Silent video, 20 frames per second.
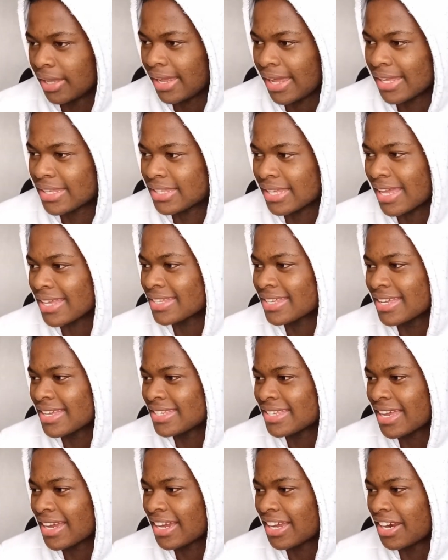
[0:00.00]
That's
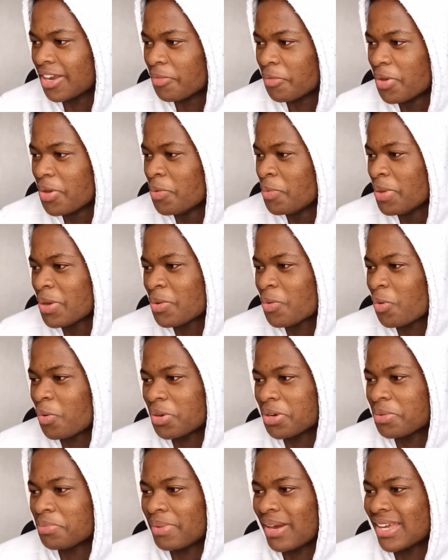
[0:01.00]
his second name. We
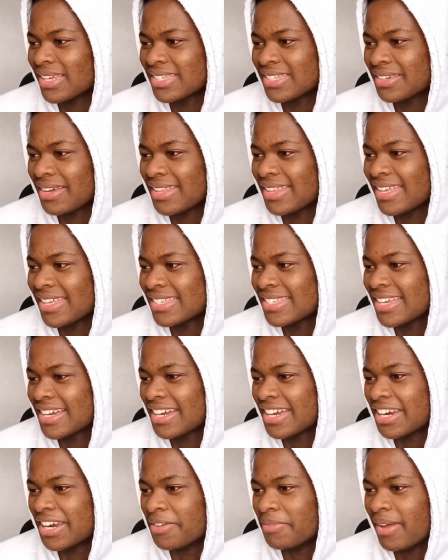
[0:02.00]
call him by his
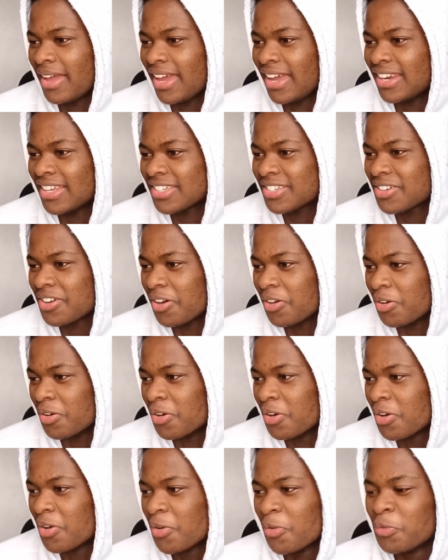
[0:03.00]
second name. Hey, let's
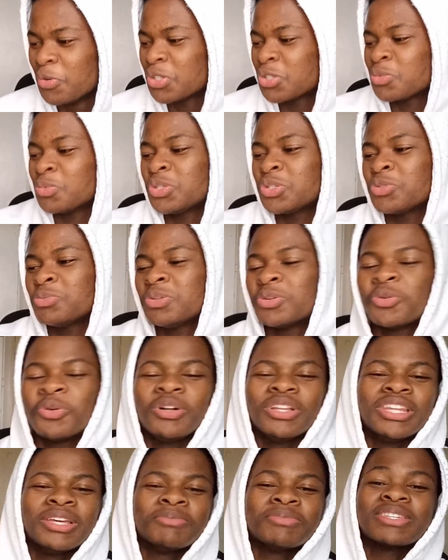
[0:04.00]
go. We should be
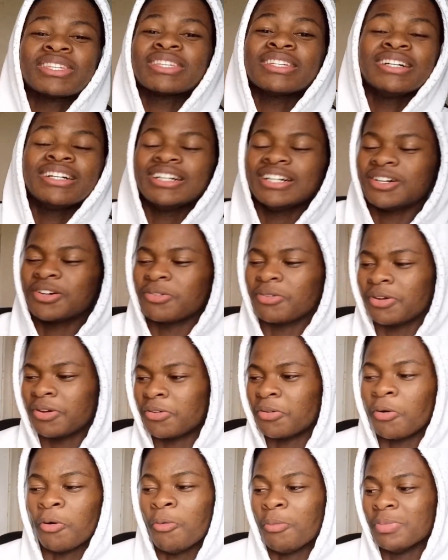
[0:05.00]
calling him Sir
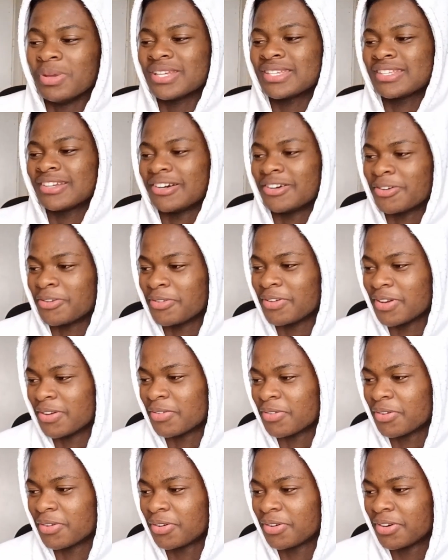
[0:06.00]
Aguero or Mr.
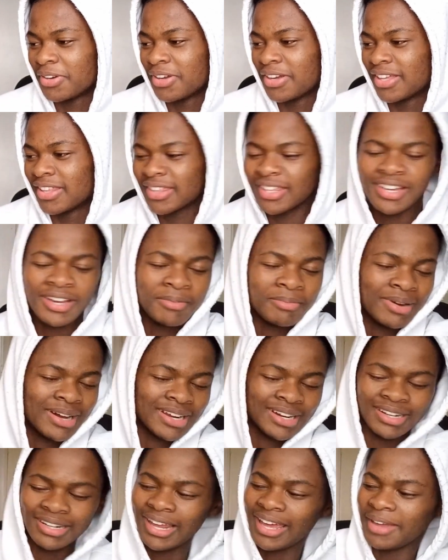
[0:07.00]
Aguero. Think
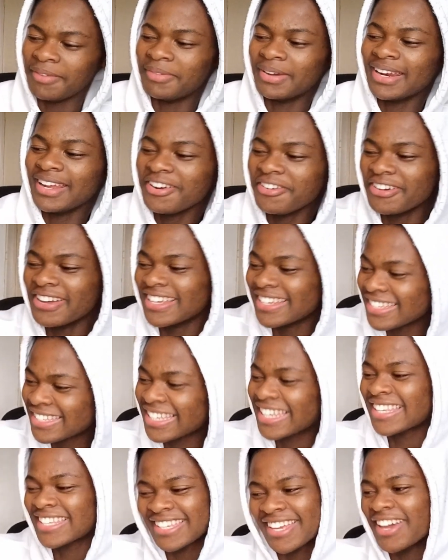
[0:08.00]
about it. Hey, but anyway,
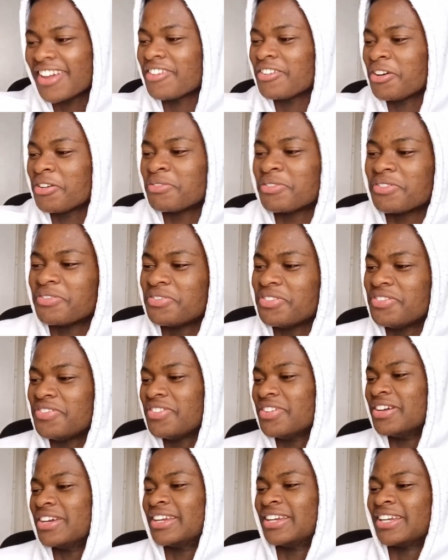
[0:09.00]
let's carry on with
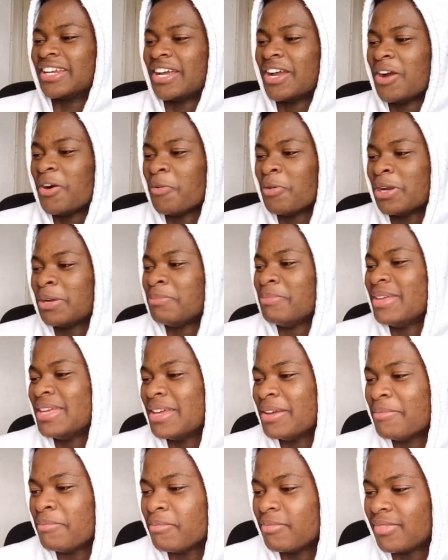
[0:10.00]
Vivianne. With
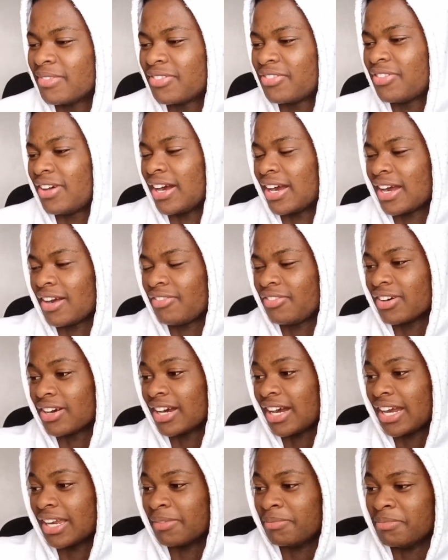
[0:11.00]
me. Fuck, I
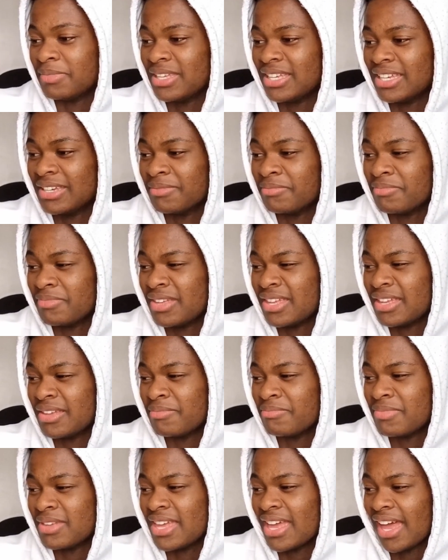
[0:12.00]
forgot.
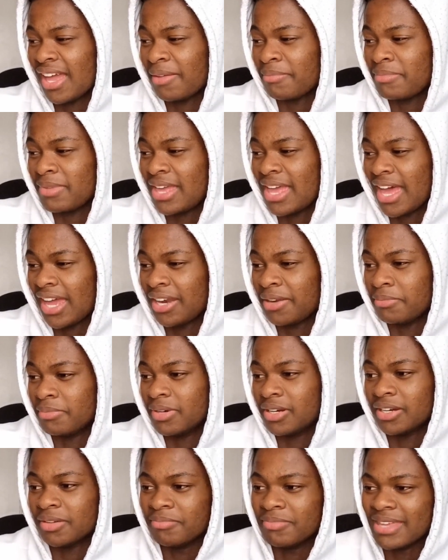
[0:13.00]

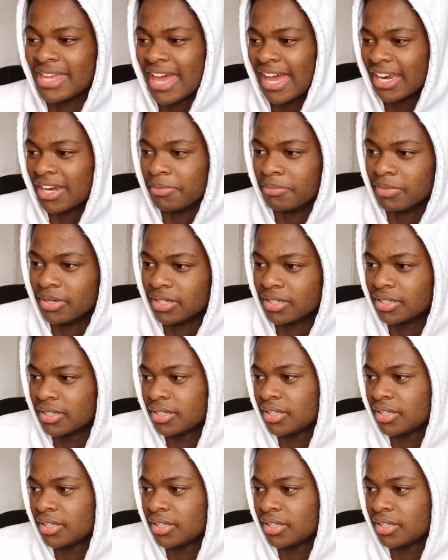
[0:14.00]
Miedema.